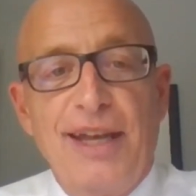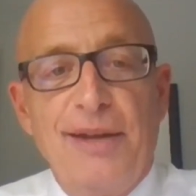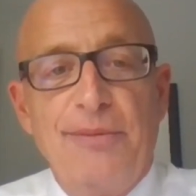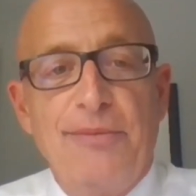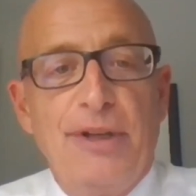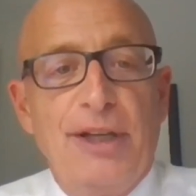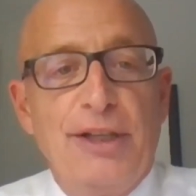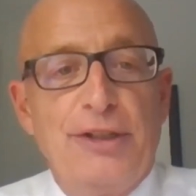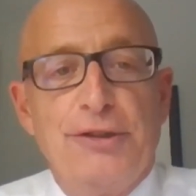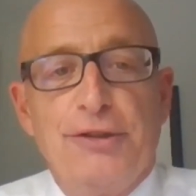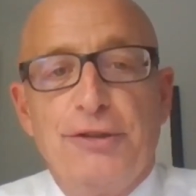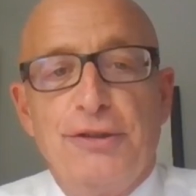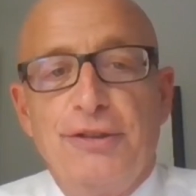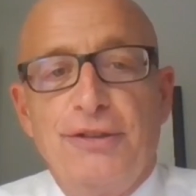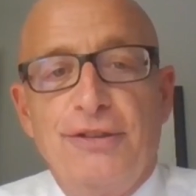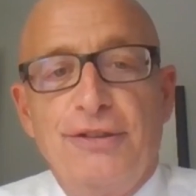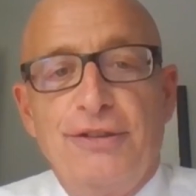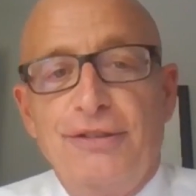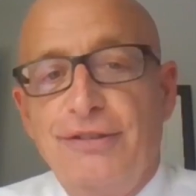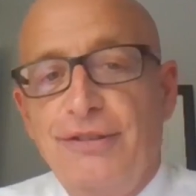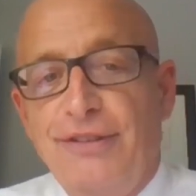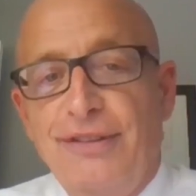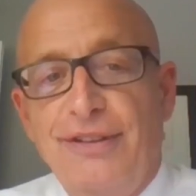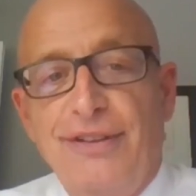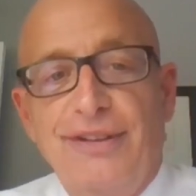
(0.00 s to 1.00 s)
I'm not
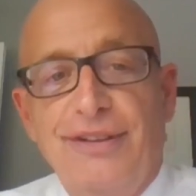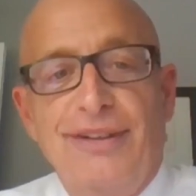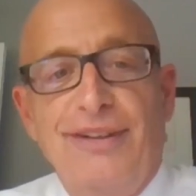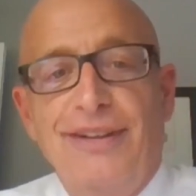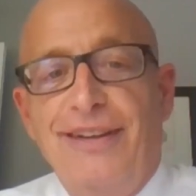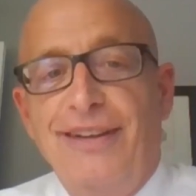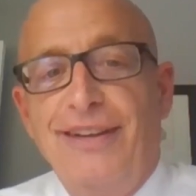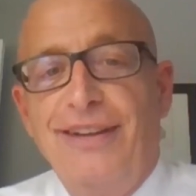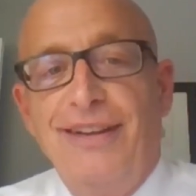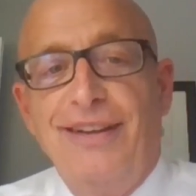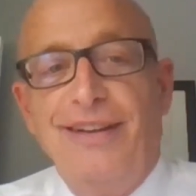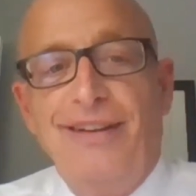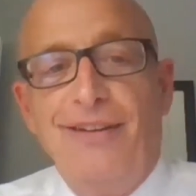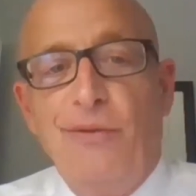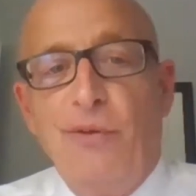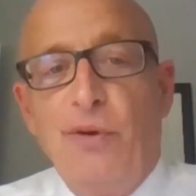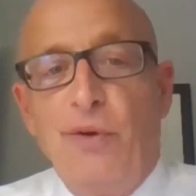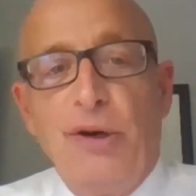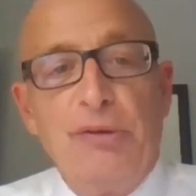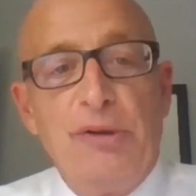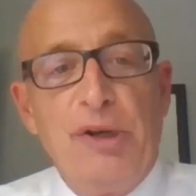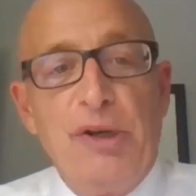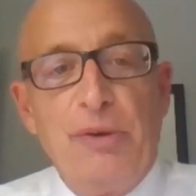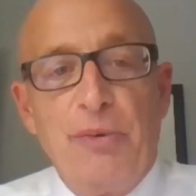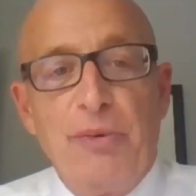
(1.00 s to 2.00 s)
sure
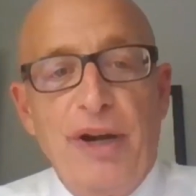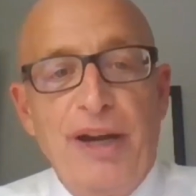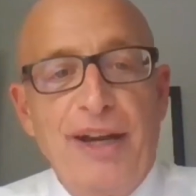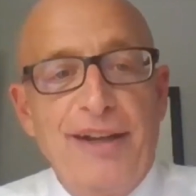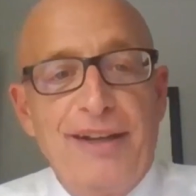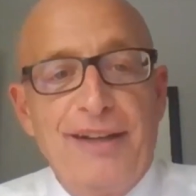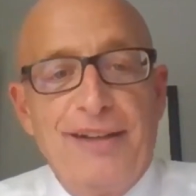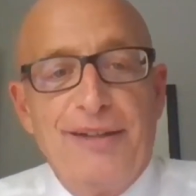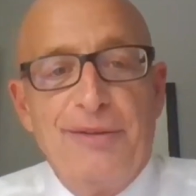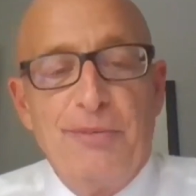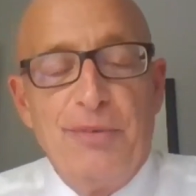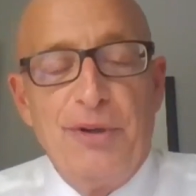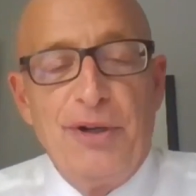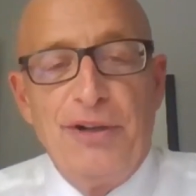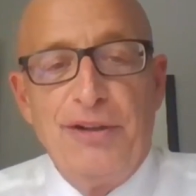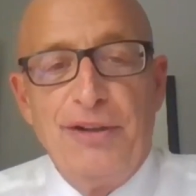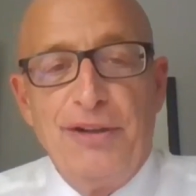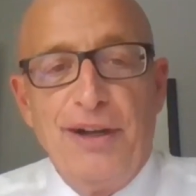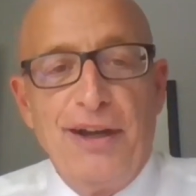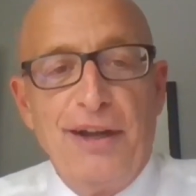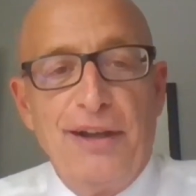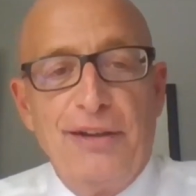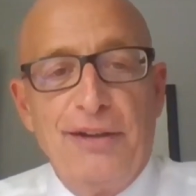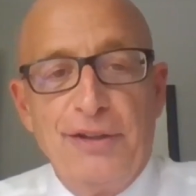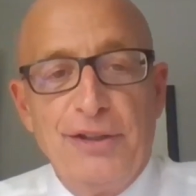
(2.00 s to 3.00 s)
where we rank compared
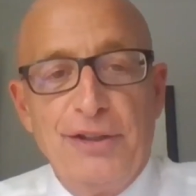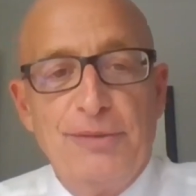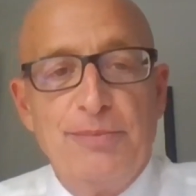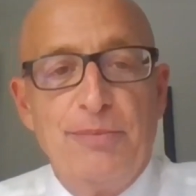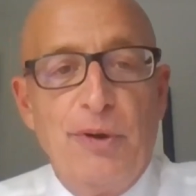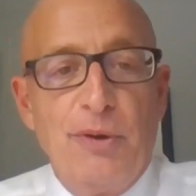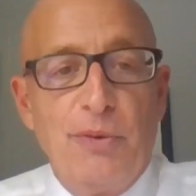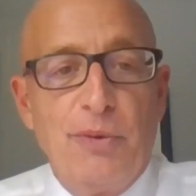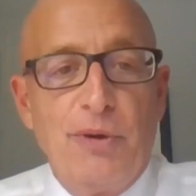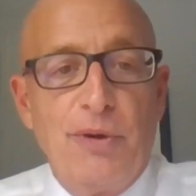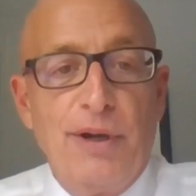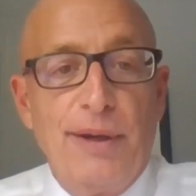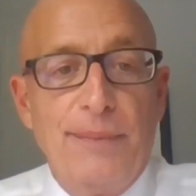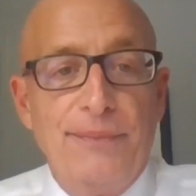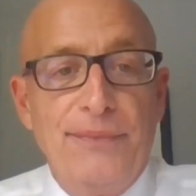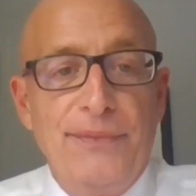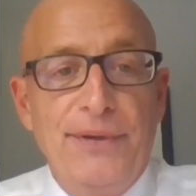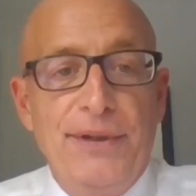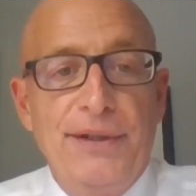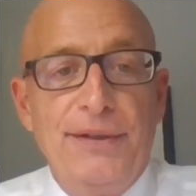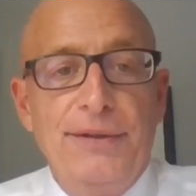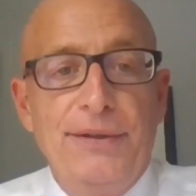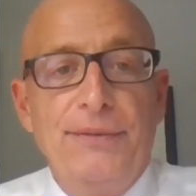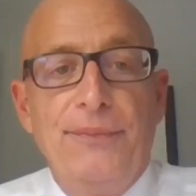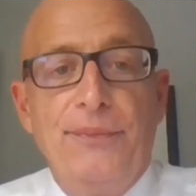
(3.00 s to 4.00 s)
to others, but we're up
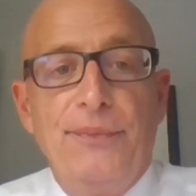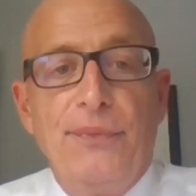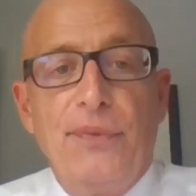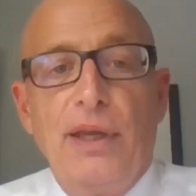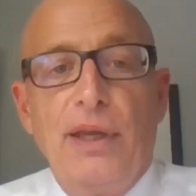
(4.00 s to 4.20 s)
there.